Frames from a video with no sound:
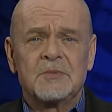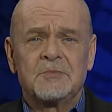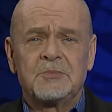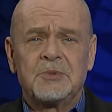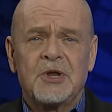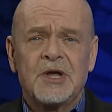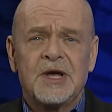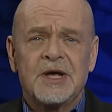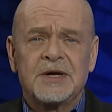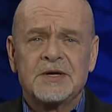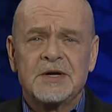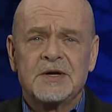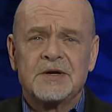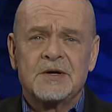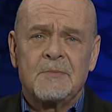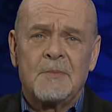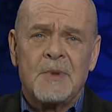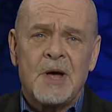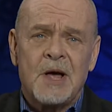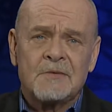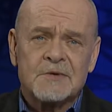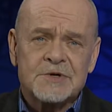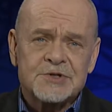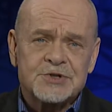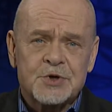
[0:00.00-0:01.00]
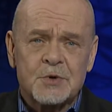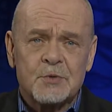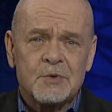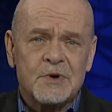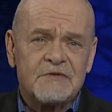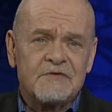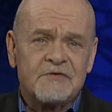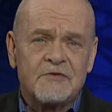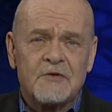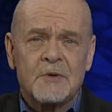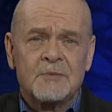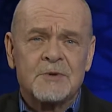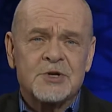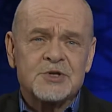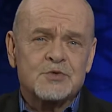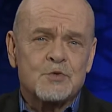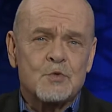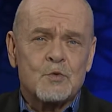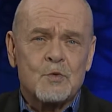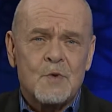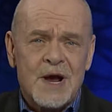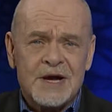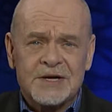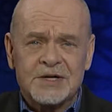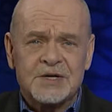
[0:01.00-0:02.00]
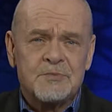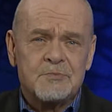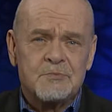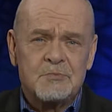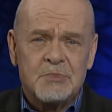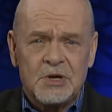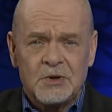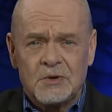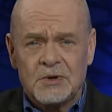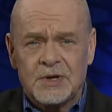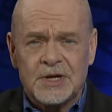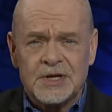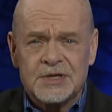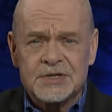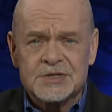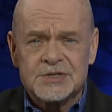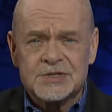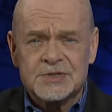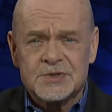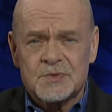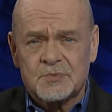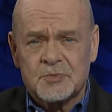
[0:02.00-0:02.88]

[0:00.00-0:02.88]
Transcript: a plan to demolish or refurbish wrecked buildings,